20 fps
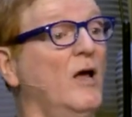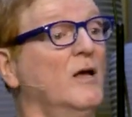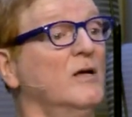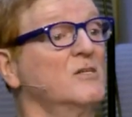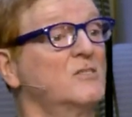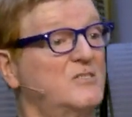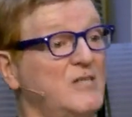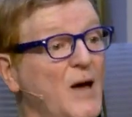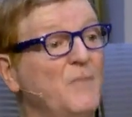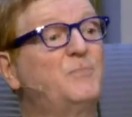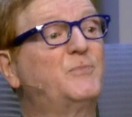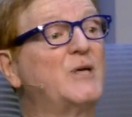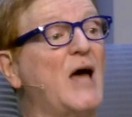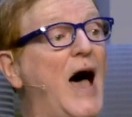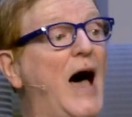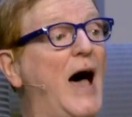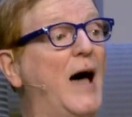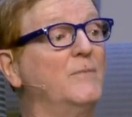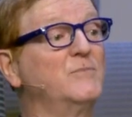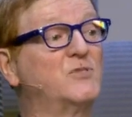
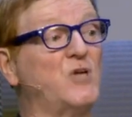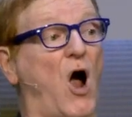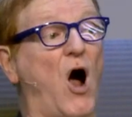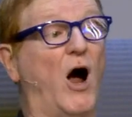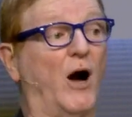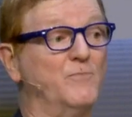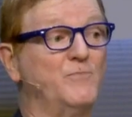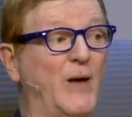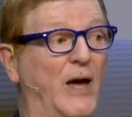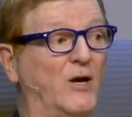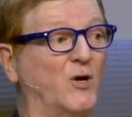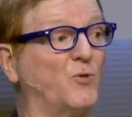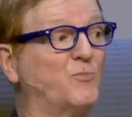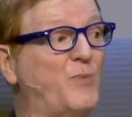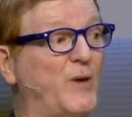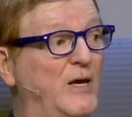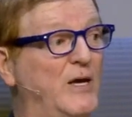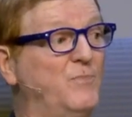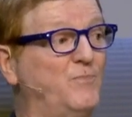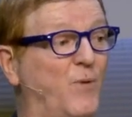sometimes are better
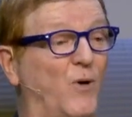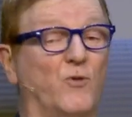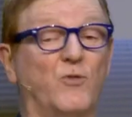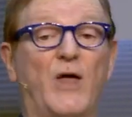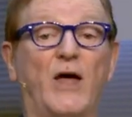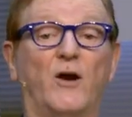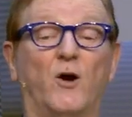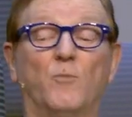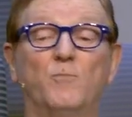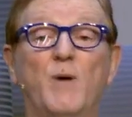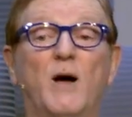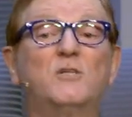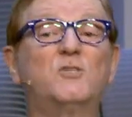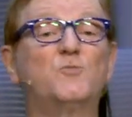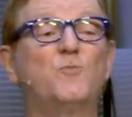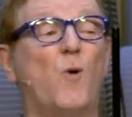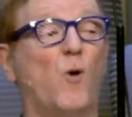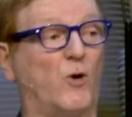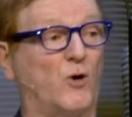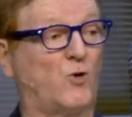people that are much
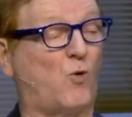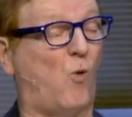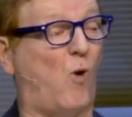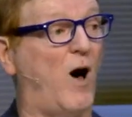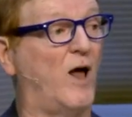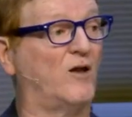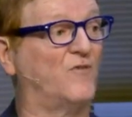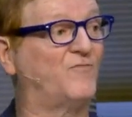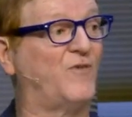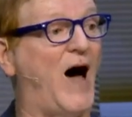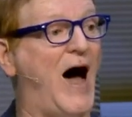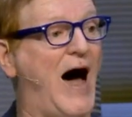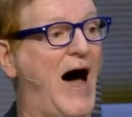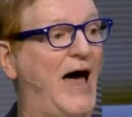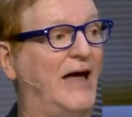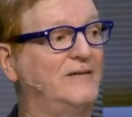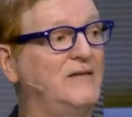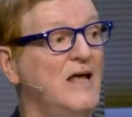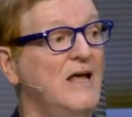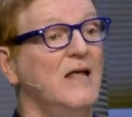more
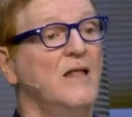qualified.